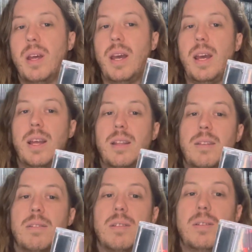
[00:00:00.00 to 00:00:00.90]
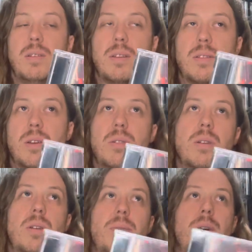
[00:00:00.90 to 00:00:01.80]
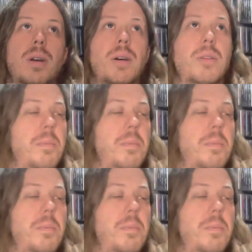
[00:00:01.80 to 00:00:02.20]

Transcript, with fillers: And so, uh, so